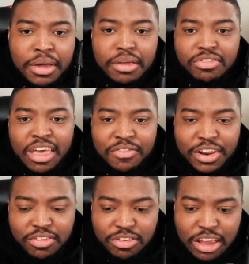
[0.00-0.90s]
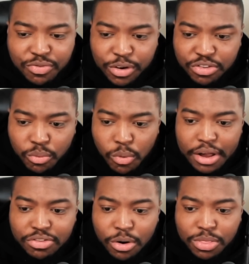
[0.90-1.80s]
7 assists for
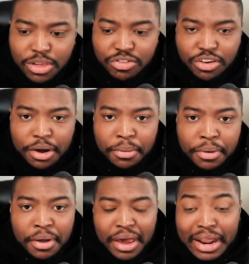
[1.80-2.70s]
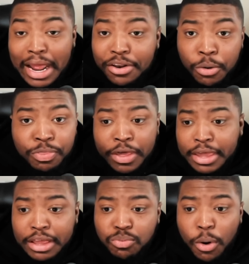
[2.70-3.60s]
Toronto this year. And I do
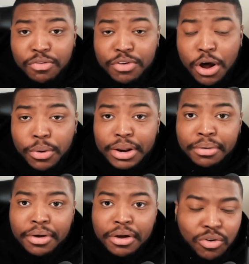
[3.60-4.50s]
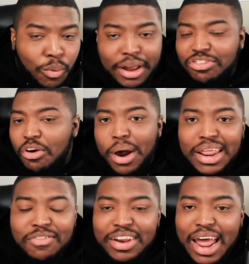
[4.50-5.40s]
think it's worth noting, Toronto
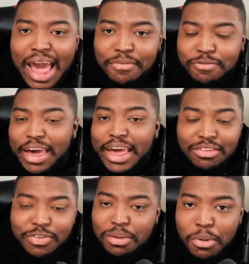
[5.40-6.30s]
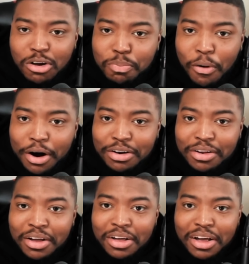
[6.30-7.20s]
ain't even had fans for the most part
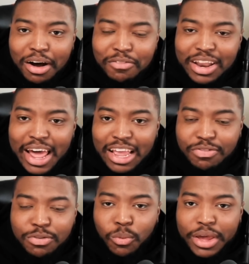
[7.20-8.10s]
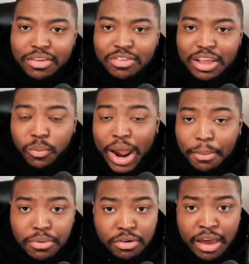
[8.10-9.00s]
over the last few weeks, and the
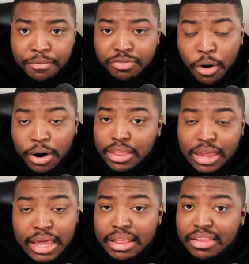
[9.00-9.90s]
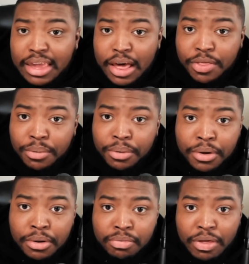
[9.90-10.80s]
Raptors have started to get it together.
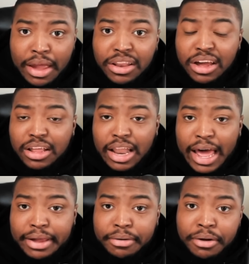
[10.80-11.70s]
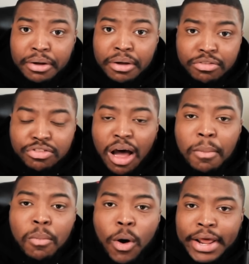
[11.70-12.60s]
They look like
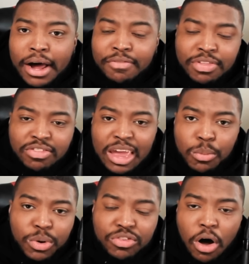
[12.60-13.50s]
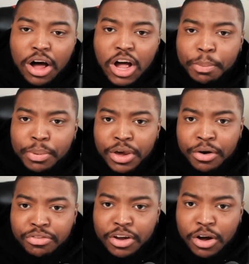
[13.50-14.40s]
somewhat of the team we saw a couple
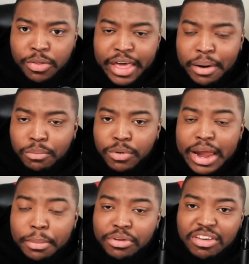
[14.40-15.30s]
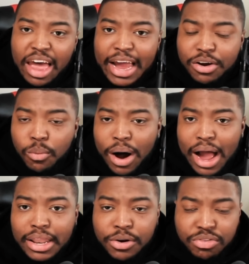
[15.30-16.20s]
years ago that were able to add
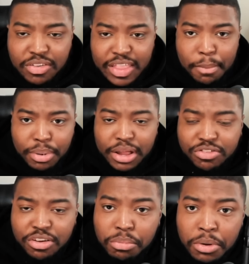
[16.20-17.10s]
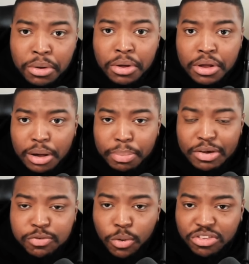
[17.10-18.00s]
Kawhi Leonard to that bunch and
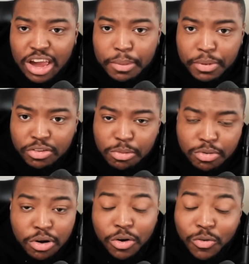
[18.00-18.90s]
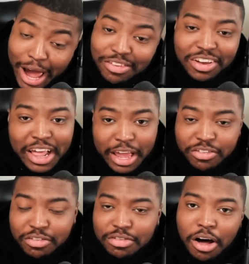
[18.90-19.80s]
compete for a championship. So
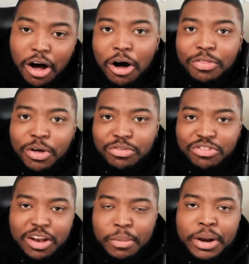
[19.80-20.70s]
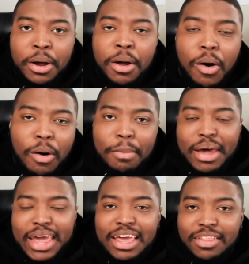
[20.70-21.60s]
congratulations to all those gentlemen on
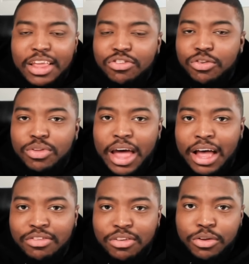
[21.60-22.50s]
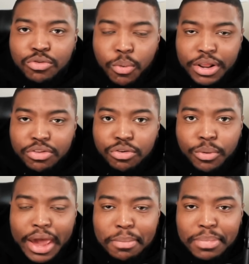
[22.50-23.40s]
making the
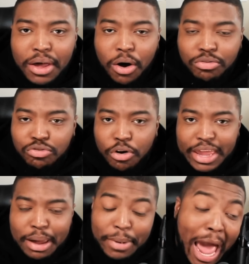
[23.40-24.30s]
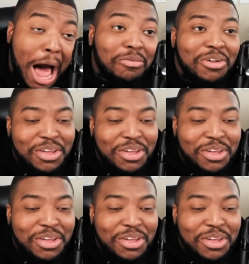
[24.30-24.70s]
2022 NBA All-Star game. Now,